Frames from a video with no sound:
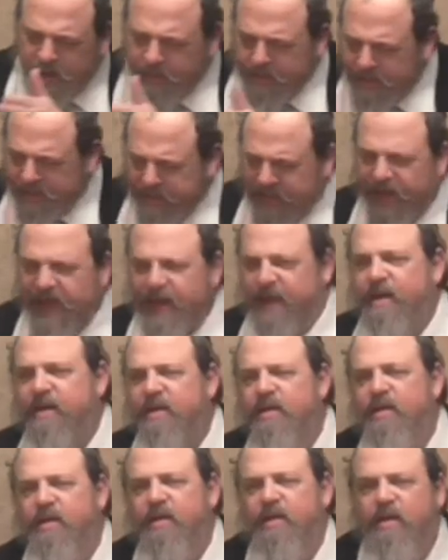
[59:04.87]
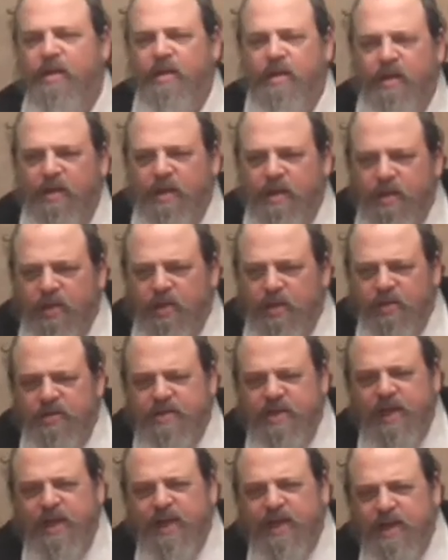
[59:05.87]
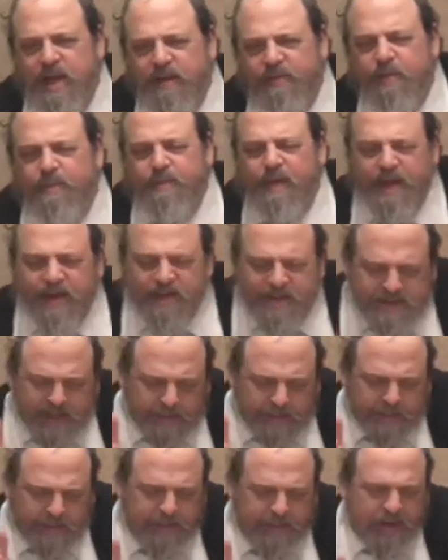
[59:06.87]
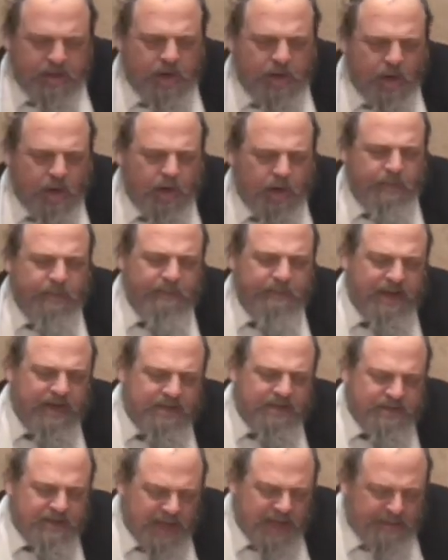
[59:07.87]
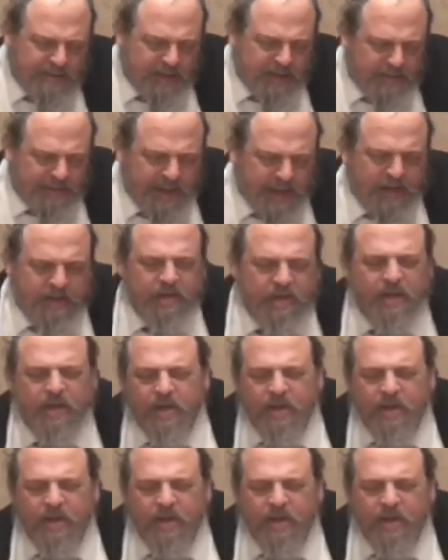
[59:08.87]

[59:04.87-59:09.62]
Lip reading: him at that. You're saying he never made a statement about kardim. He made a statement about